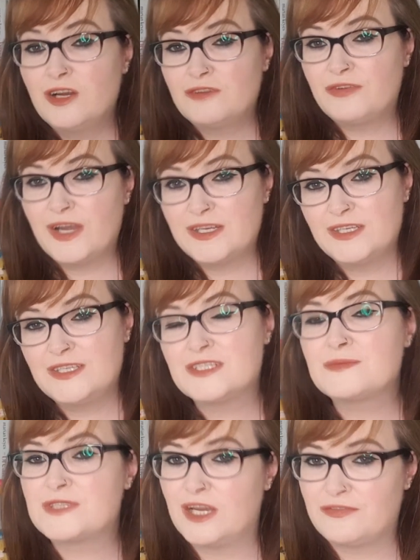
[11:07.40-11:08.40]
Finally, some
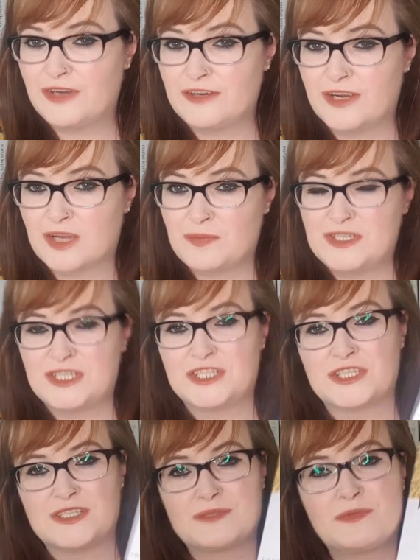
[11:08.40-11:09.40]
sci fi recommendations.